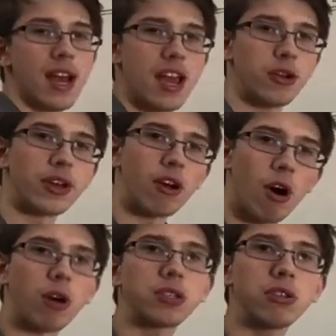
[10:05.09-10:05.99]
You can
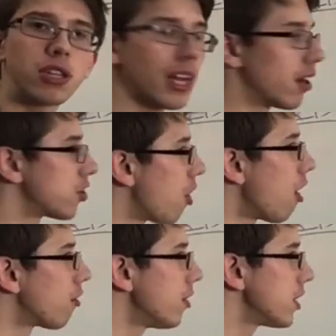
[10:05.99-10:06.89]
also declare a
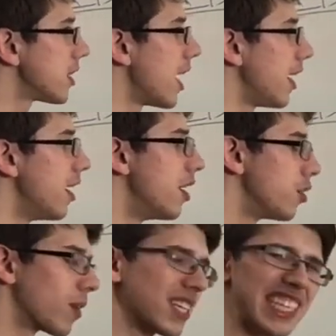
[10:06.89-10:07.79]
tolerance, say you
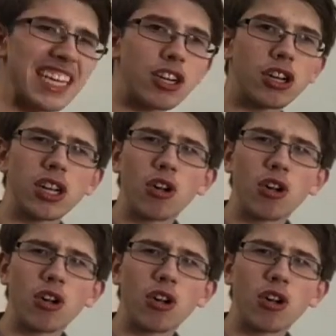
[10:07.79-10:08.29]
want it to get